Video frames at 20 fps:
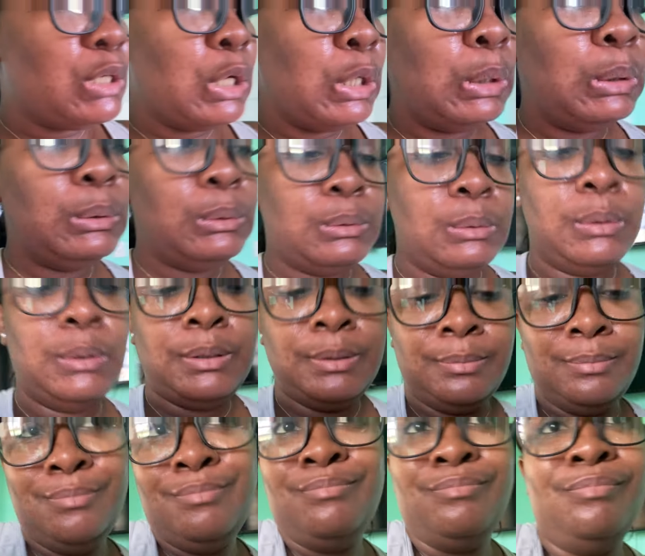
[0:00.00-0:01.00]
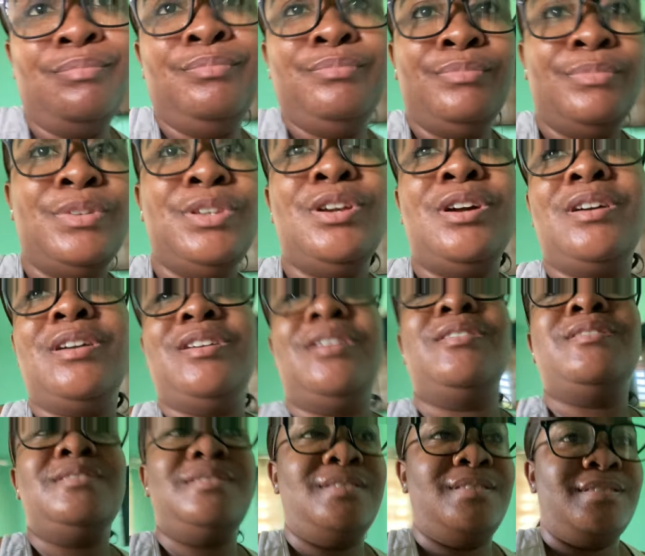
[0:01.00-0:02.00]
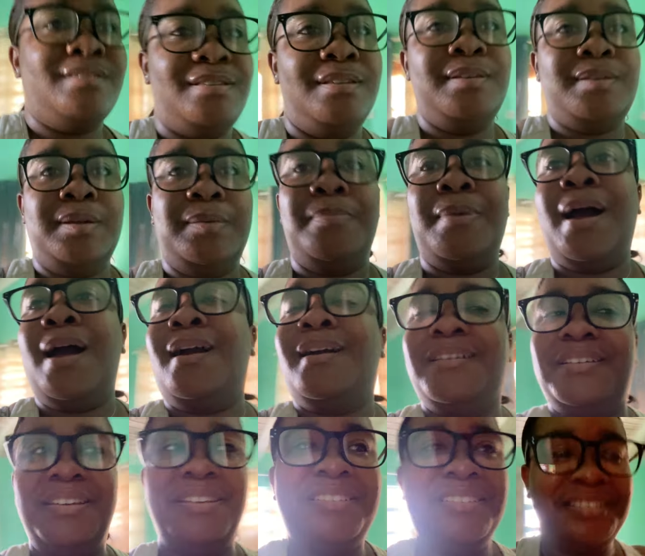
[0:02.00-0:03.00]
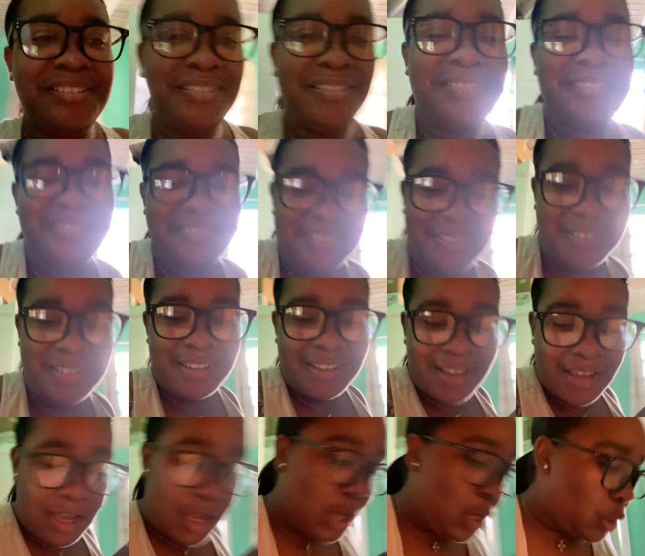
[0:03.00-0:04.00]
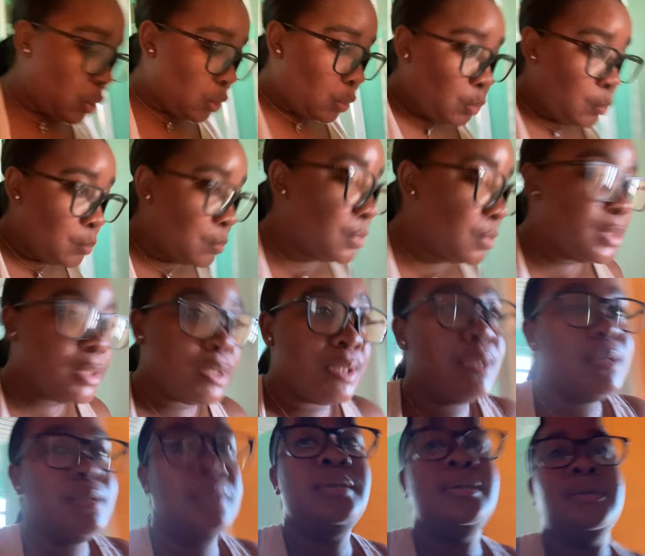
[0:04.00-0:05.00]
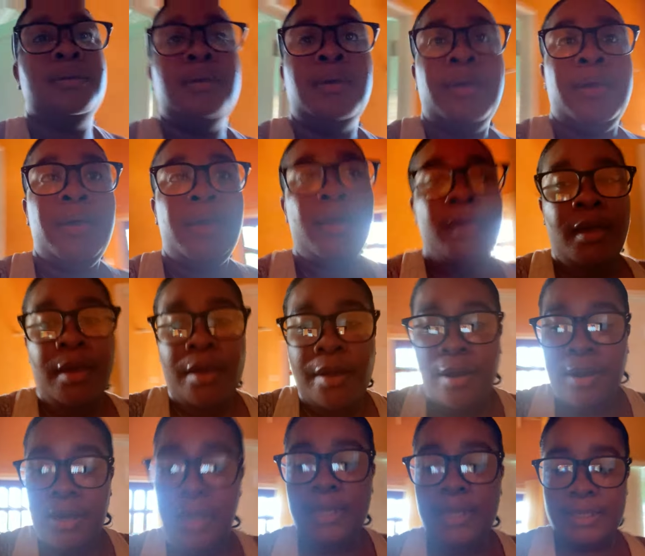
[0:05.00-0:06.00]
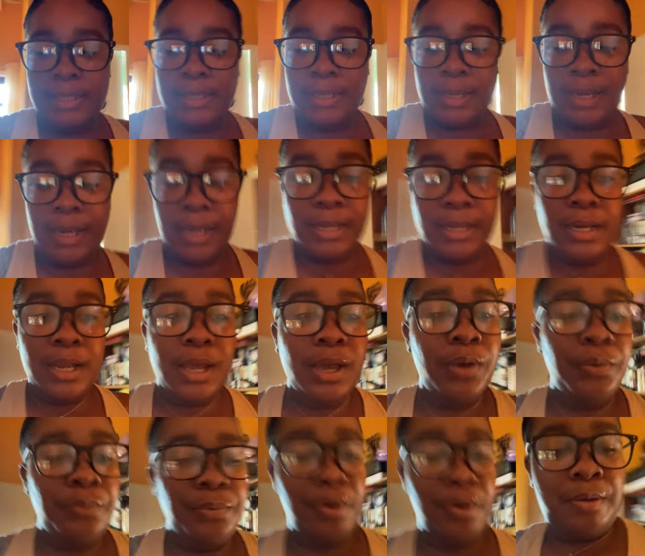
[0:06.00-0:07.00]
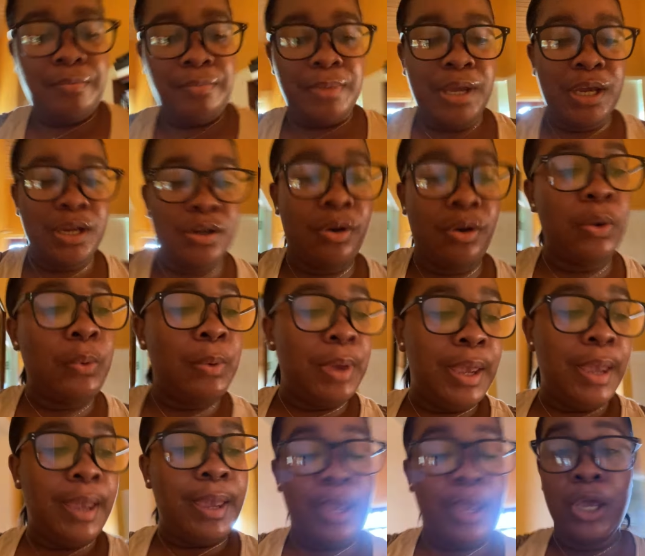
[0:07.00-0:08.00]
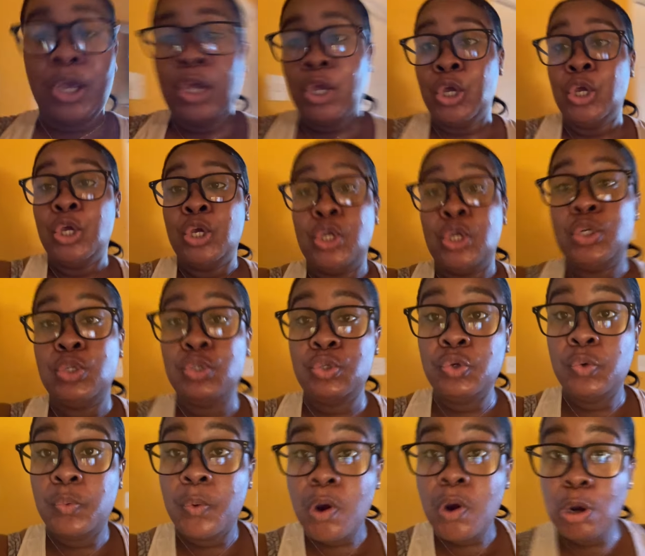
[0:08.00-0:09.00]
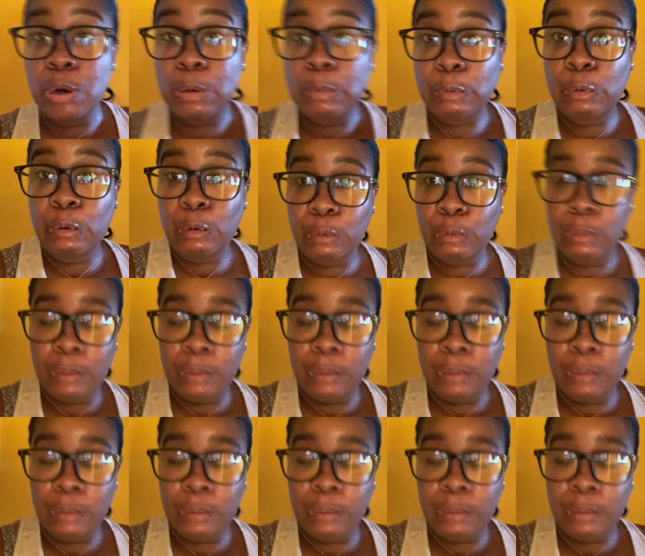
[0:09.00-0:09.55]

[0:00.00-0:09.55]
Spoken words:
up. Y'all can hear this thing in the back. Oops. All right, and now we are making our way to work.